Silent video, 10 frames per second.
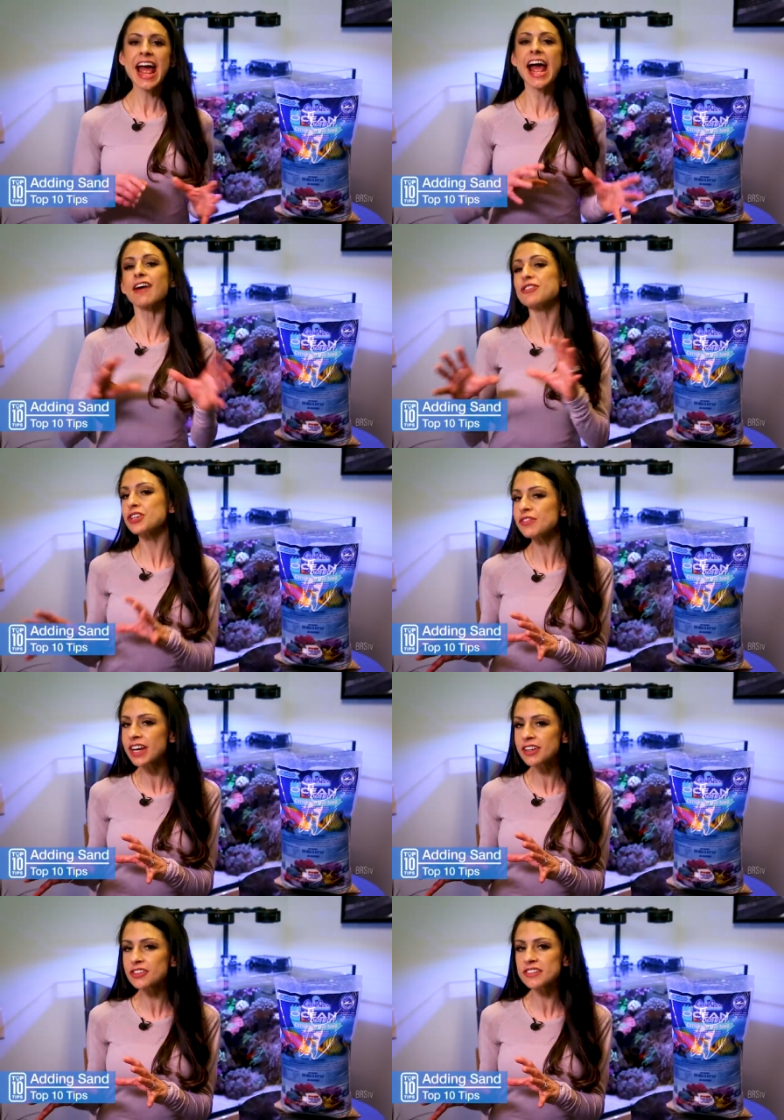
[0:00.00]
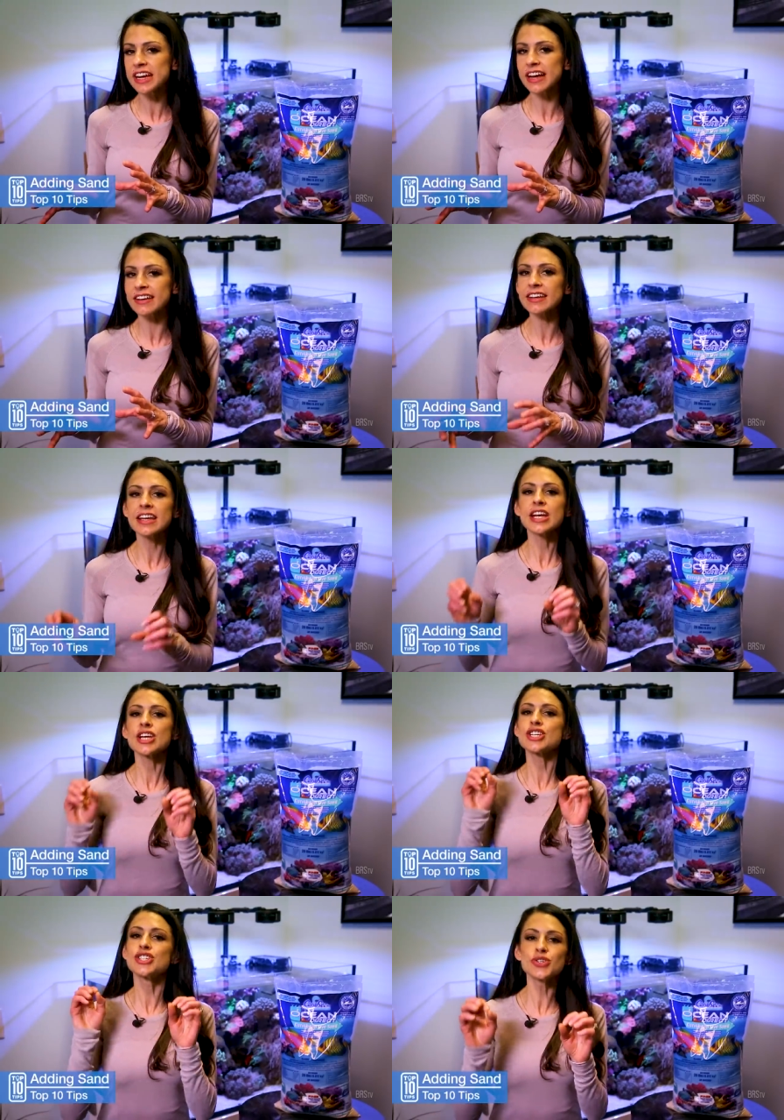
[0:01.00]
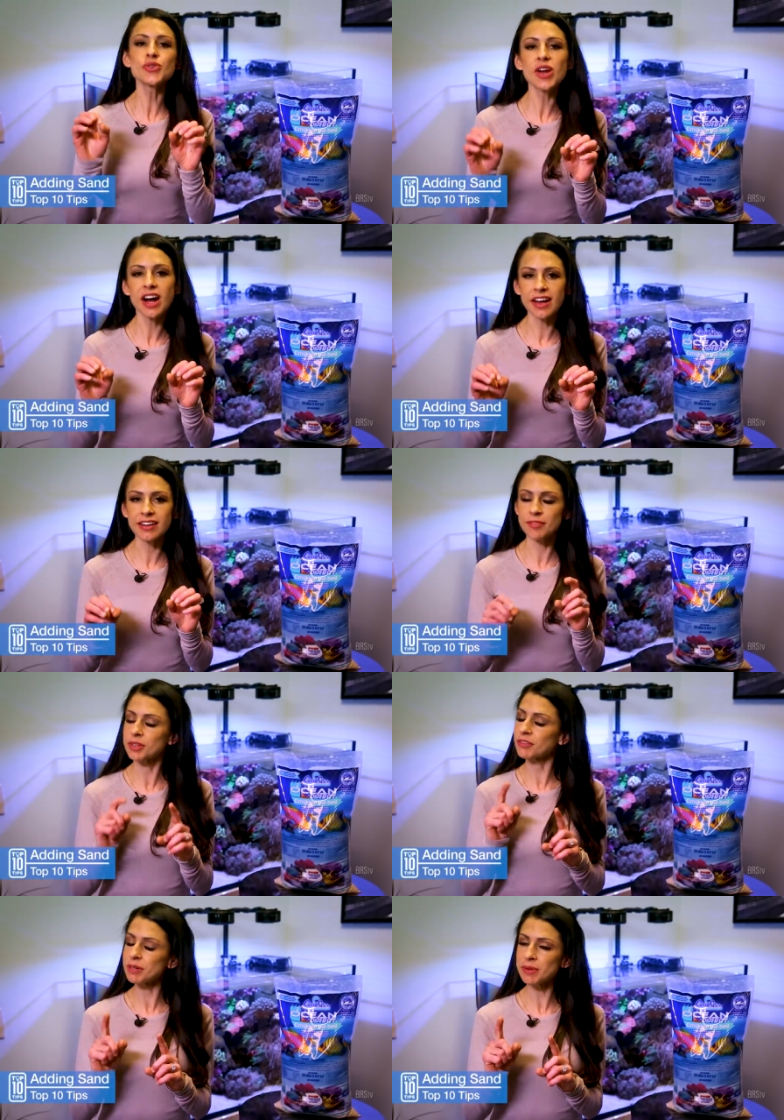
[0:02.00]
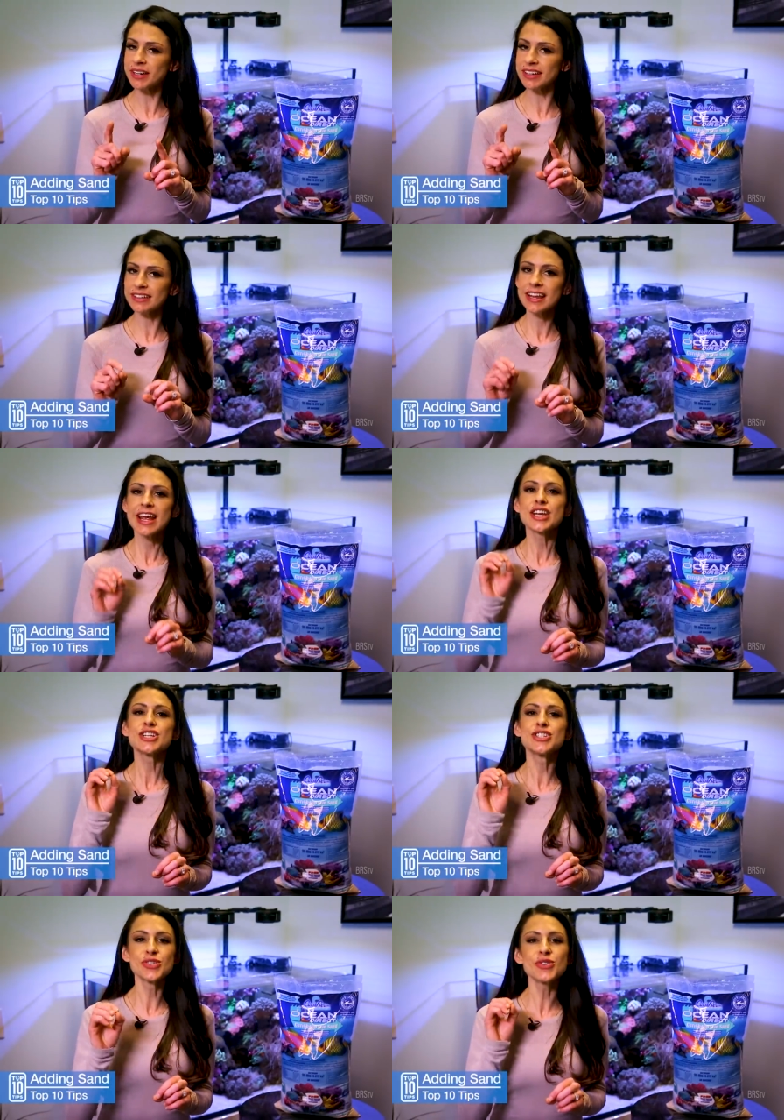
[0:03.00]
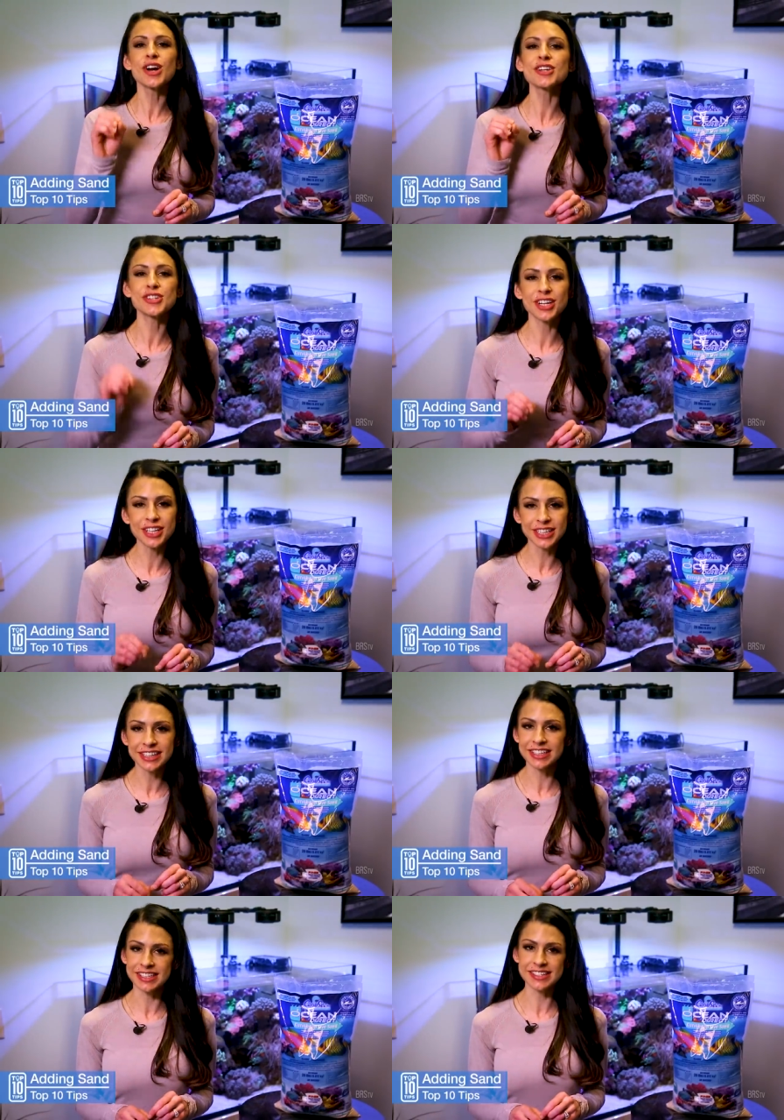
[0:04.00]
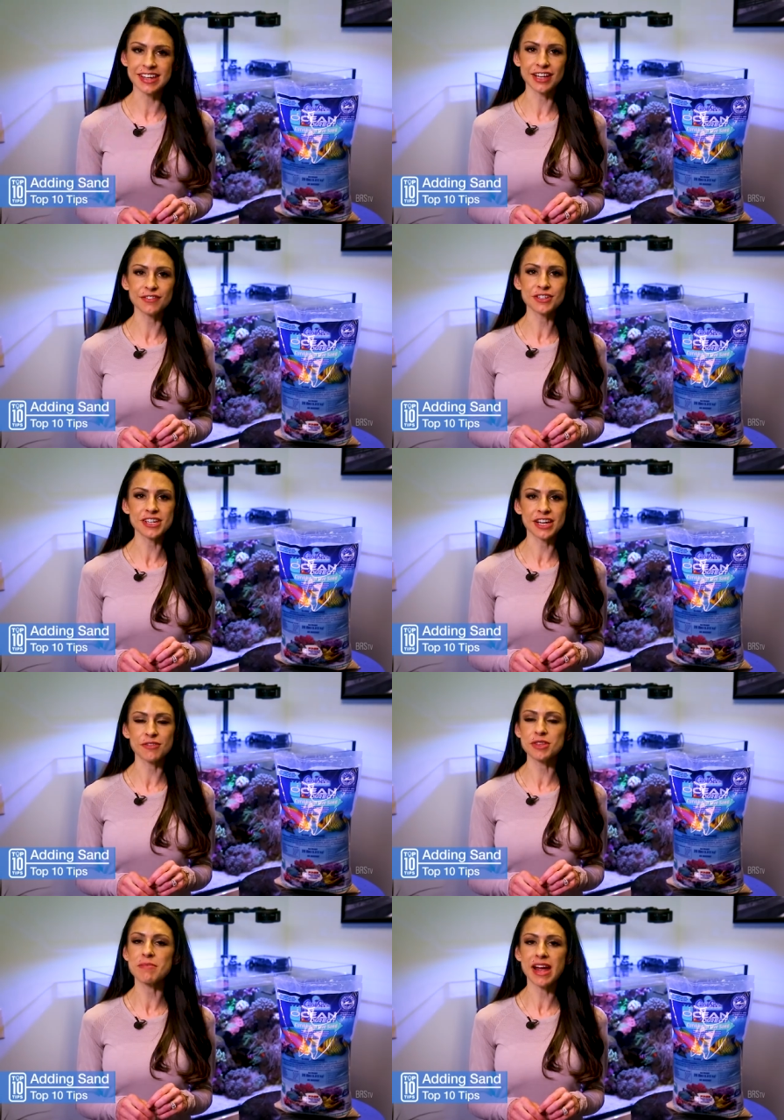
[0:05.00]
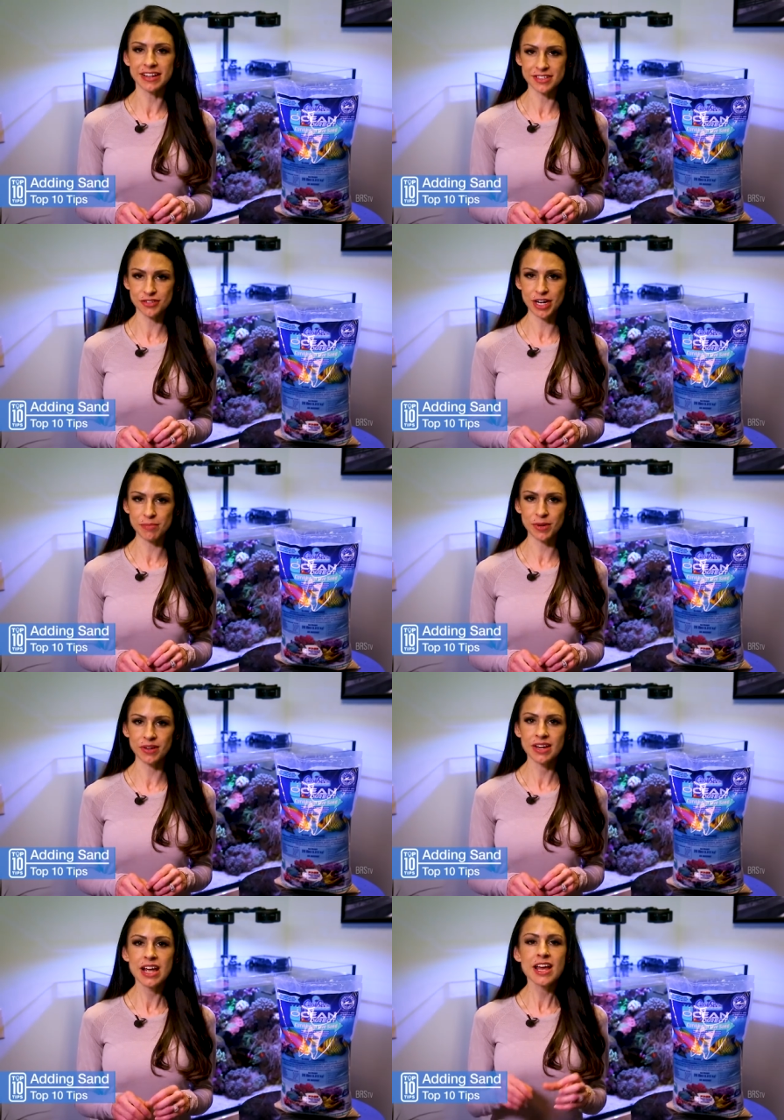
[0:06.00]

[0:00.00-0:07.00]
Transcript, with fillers: After you've added your sand, do not, I'm gonna repeat it, do not try to clean the inside of your tank with a magnet scraper.